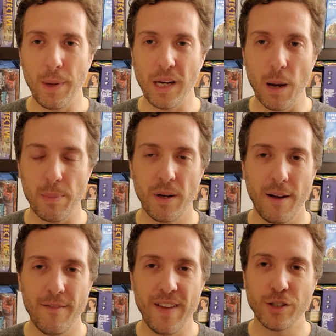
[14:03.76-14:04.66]
up
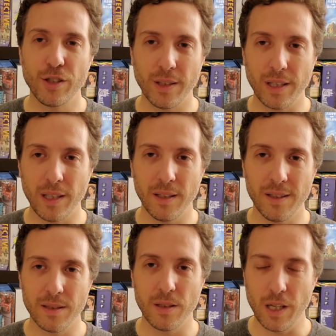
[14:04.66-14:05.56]
eventually
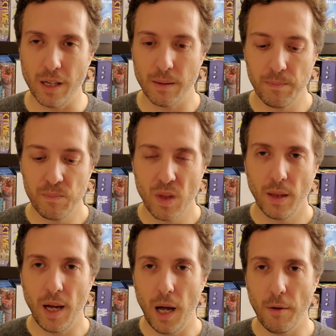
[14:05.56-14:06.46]
this year.
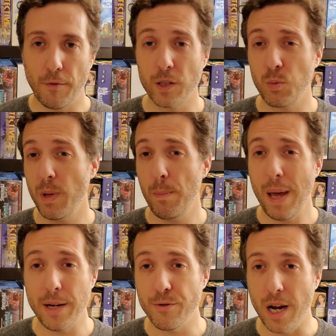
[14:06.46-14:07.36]
First will be a
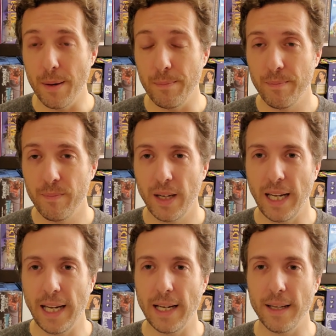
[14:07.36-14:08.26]
Patreon,
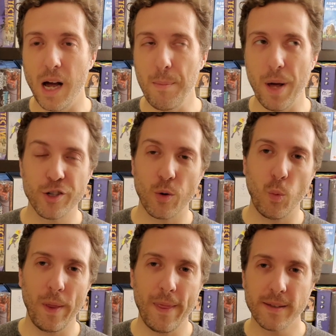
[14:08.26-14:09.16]
and I'm not sure
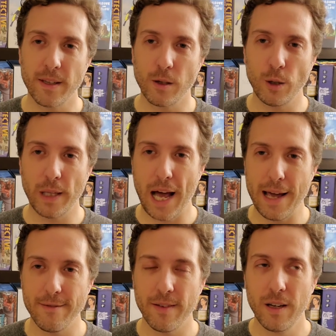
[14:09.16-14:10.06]
when that's going to go
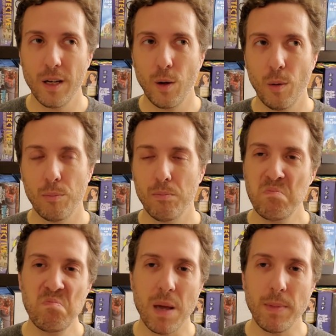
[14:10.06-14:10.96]
live,
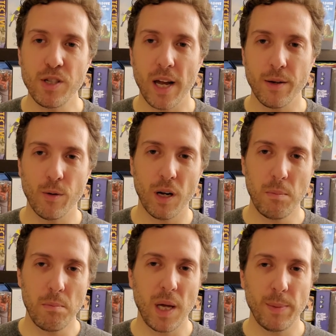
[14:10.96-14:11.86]
maybe January,
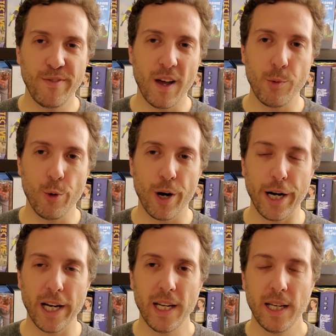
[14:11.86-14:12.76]
maybe
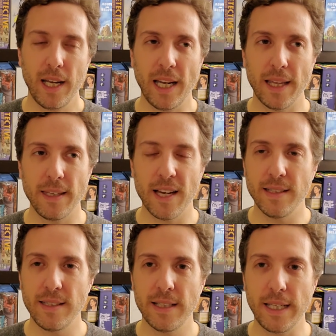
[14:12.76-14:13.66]
February. And the
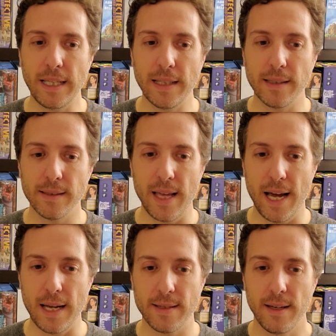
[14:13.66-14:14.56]
idea is
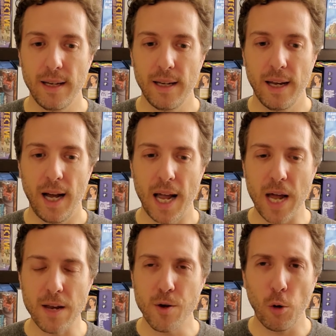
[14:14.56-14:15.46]
that
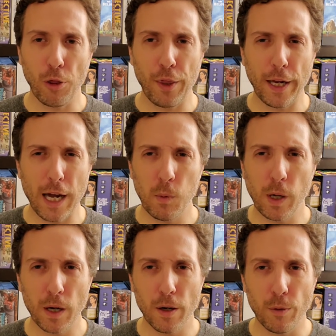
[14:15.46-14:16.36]
I don't think I
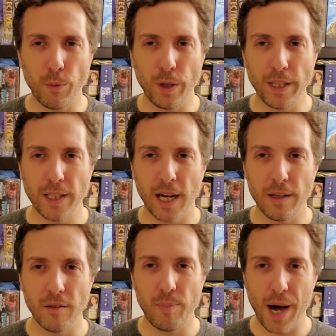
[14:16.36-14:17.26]
want to really kind
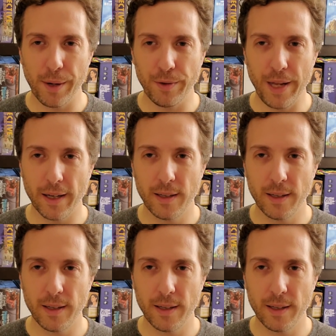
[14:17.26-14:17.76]
of bottleneck